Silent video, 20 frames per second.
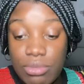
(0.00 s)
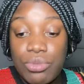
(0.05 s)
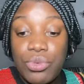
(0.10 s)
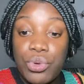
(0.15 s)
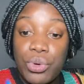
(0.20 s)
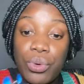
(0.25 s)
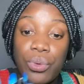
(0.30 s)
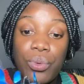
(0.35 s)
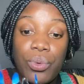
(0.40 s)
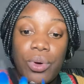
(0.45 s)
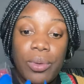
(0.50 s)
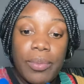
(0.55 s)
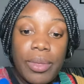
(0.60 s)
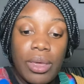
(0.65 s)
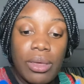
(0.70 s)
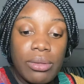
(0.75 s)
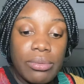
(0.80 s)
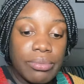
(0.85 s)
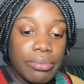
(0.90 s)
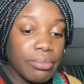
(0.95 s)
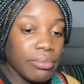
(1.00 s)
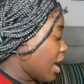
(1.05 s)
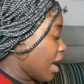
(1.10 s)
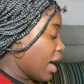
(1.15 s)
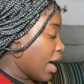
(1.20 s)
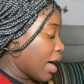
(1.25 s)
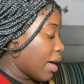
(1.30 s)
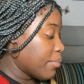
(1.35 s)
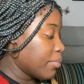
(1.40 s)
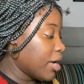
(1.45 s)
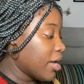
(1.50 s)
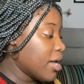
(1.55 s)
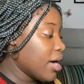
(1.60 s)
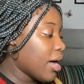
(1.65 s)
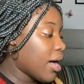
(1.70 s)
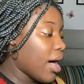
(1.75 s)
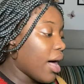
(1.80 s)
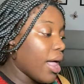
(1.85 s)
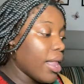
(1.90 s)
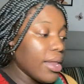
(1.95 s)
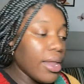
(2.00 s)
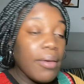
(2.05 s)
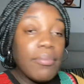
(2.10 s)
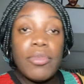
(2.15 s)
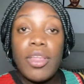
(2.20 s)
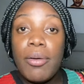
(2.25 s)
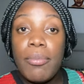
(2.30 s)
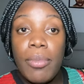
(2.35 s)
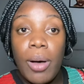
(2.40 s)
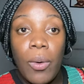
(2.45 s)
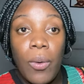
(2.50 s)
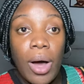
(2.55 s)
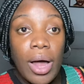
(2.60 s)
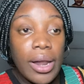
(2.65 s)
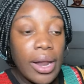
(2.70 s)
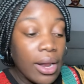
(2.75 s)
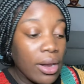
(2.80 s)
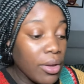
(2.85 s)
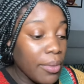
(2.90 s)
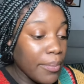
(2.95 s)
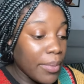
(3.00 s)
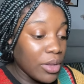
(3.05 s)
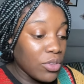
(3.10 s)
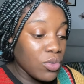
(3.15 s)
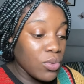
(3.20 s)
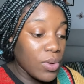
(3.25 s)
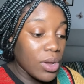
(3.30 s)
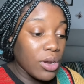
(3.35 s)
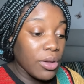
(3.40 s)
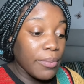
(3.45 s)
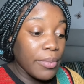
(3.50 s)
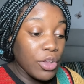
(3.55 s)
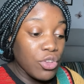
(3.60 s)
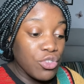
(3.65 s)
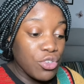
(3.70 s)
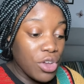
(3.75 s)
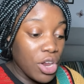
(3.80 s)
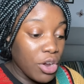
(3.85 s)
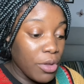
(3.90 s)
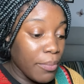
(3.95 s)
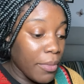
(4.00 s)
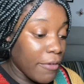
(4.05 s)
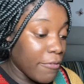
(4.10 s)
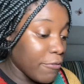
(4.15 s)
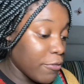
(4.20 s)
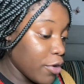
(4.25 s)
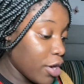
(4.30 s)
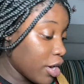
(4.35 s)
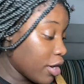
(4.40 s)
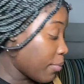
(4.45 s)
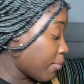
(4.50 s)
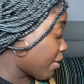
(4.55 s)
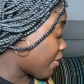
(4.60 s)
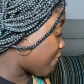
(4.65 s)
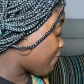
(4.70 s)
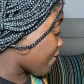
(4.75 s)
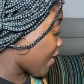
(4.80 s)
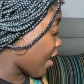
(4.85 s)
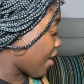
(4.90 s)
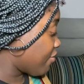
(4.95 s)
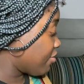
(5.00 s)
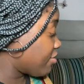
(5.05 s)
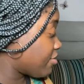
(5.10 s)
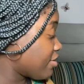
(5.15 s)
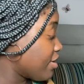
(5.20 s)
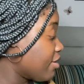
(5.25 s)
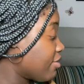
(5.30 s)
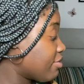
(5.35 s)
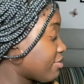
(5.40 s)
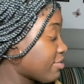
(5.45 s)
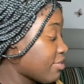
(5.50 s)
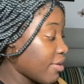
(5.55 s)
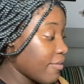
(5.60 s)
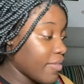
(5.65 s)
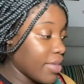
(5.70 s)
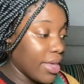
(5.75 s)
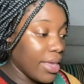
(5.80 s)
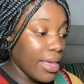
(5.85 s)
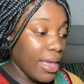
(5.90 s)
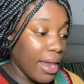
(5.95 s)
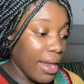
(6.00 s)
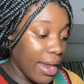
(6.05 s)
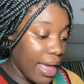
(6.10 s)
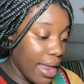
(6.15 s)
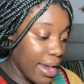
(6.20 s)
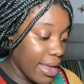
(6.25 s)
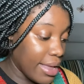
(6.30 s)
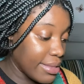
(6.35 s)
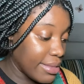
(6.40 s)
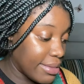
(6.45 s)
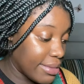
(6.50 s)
on the owe me. I'm gonna call them number one and number two and number three and number four, number five, six, seven, eight, nine, and